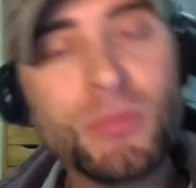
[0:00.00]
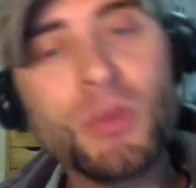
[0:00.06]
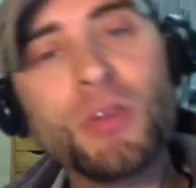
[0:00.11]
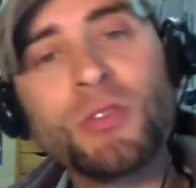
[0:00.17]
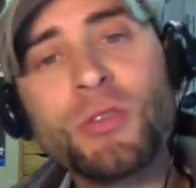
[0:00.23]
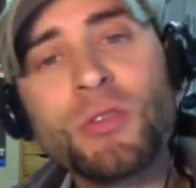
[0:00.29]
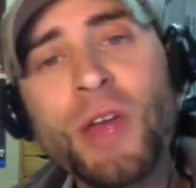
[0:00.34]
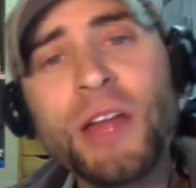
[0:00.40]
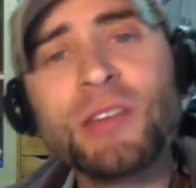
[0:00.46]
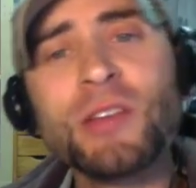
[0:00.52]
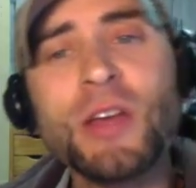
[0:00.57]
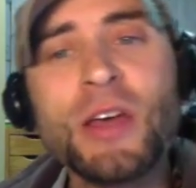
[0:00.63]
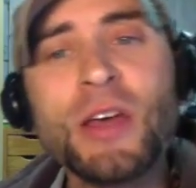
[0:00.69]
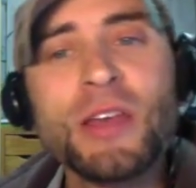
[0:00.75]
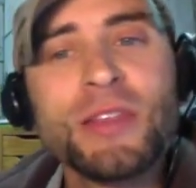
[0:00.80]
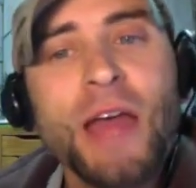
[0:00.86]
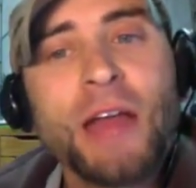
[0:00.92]
So
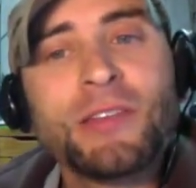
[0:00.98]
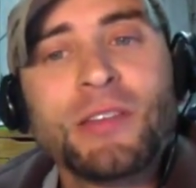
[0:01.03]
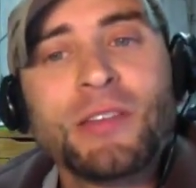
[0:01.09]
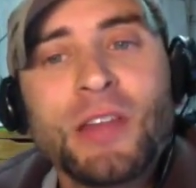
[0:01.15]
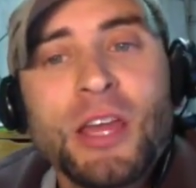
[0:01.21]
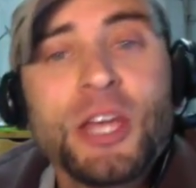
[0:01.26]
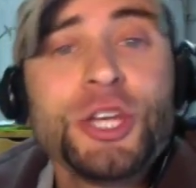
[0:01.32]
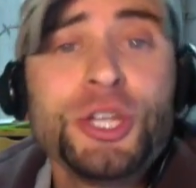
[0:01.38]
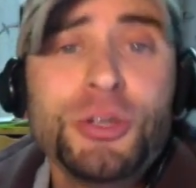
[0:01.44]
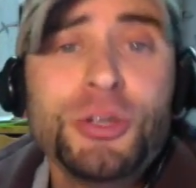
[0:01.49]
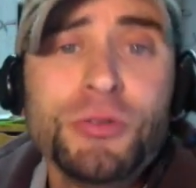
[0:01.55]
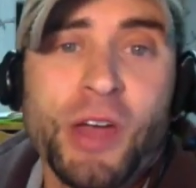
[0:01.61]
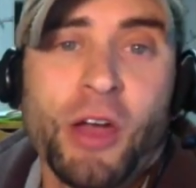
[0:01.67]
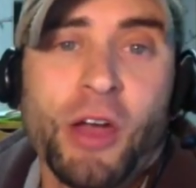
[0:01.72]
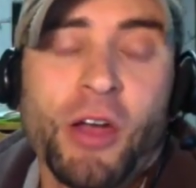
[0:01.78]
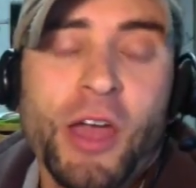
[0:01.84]
that's an issue there.